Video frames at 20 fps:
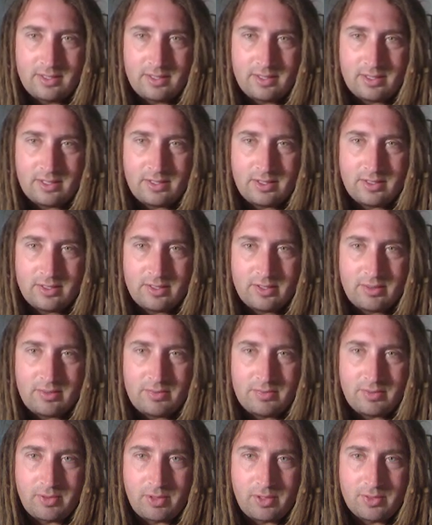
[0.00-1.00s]
It could
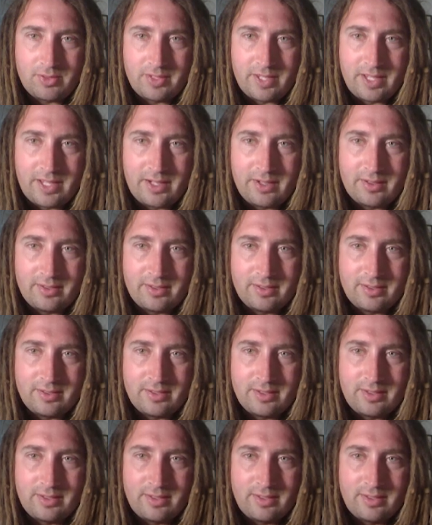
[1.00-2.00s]
fall down
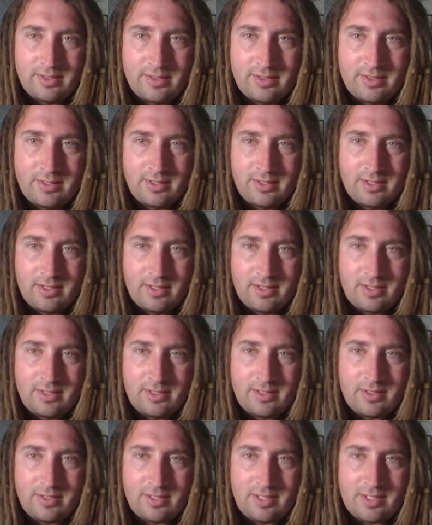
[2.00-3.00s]

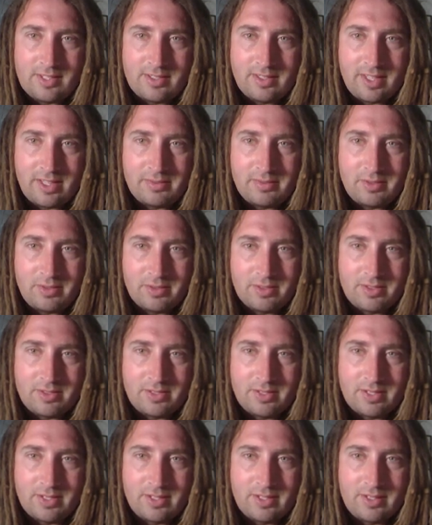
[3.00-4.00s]
to these levels.